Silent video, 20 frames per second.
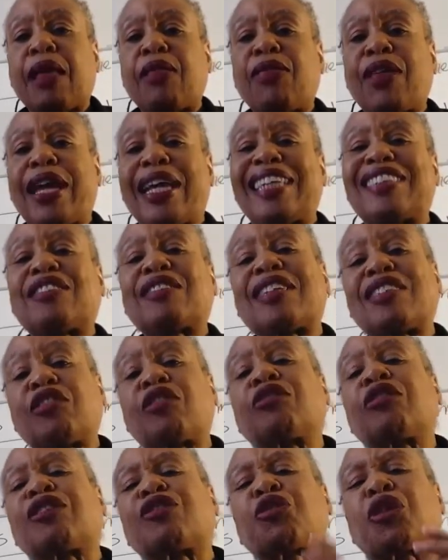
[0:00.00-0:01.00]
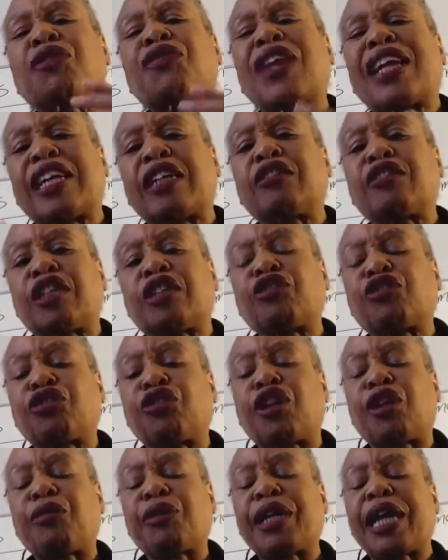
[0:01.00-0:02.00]
It's sort of like a
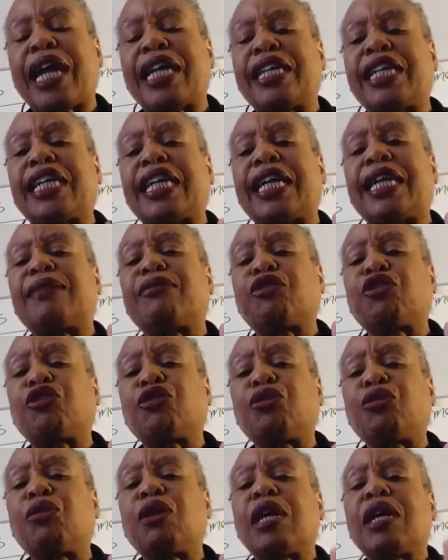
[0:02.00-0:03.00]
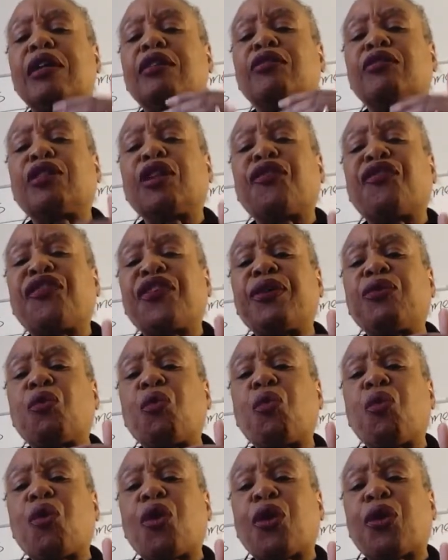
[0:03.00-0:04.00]
dictionary, and it gives you
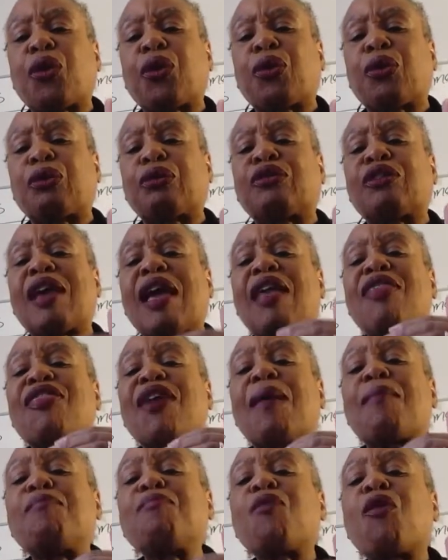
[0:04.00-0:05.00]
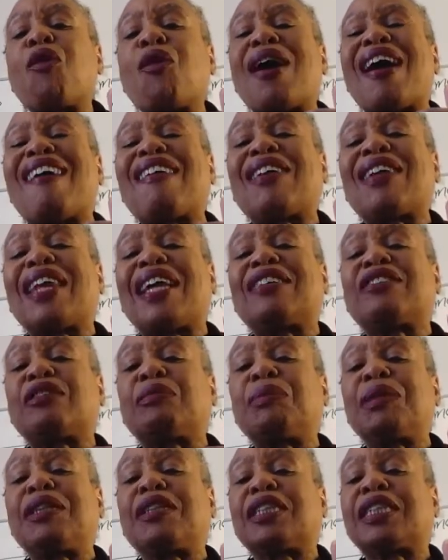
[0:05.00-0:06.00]
different words that more or less
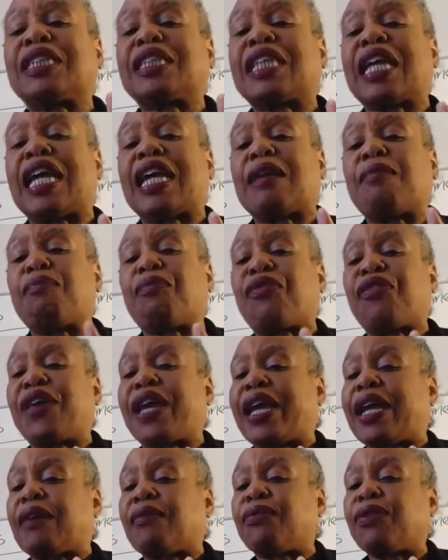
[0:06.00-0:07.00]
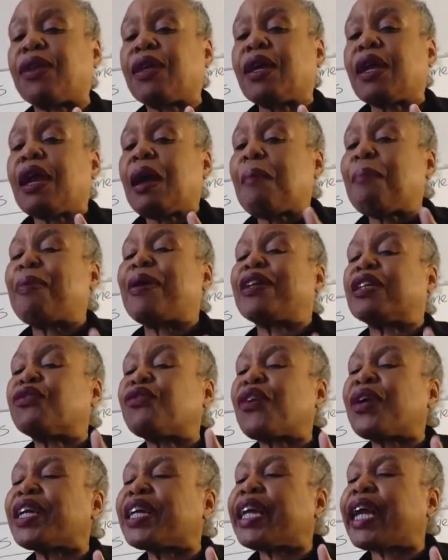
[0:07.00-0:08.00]
mean the same thing. But it's
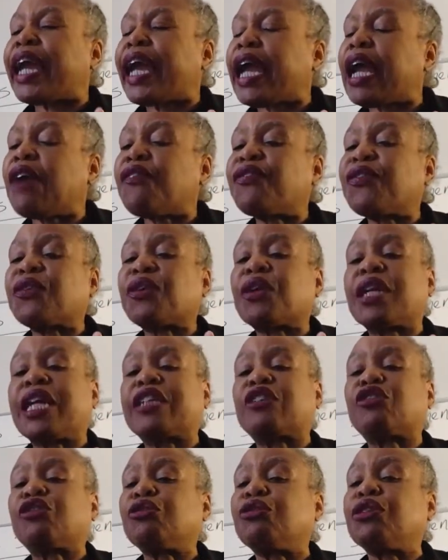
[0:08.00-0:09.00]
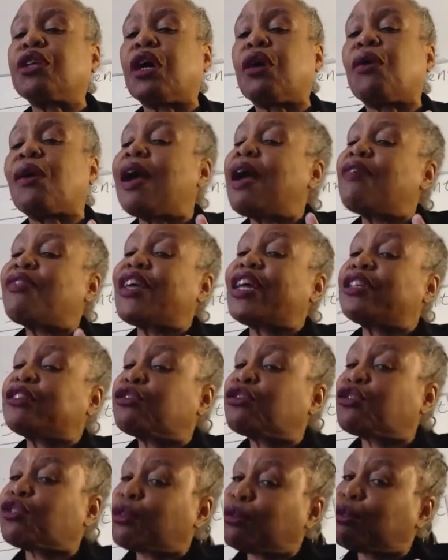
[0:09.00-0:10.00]
very careful to let you know that in
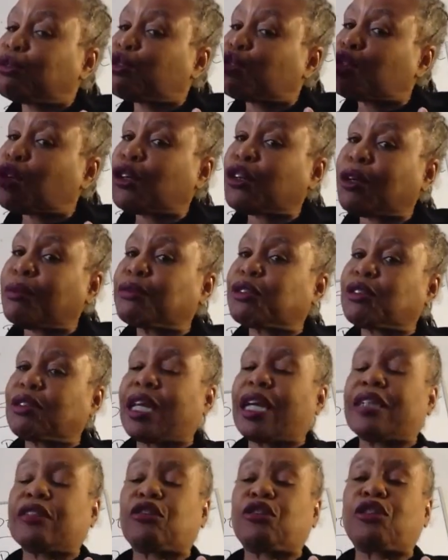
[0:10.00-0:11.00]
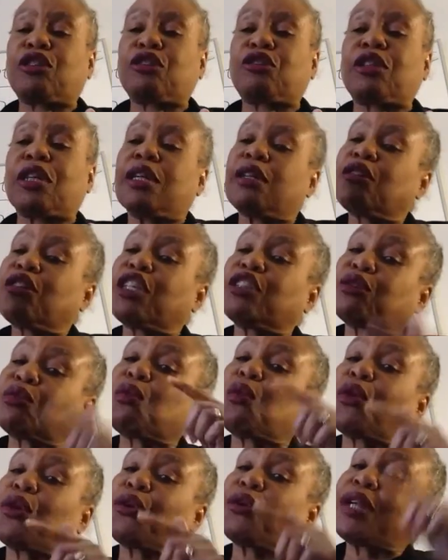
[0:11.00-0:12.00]
certain circumstances, this
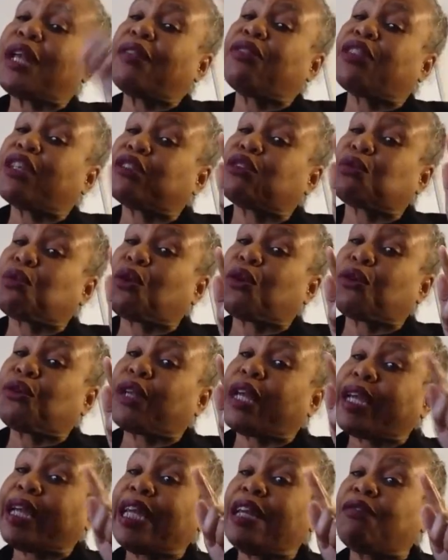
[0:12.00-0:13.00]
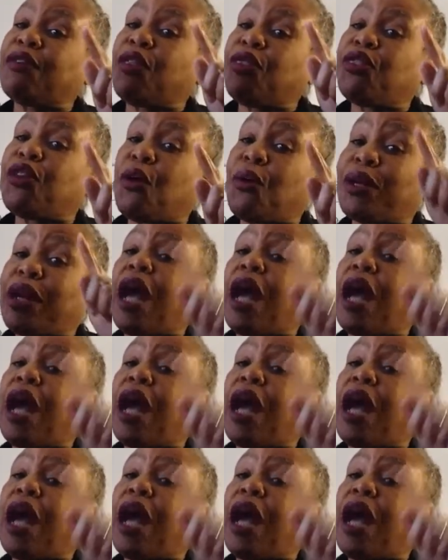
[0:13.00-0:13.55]
word and this word, even though in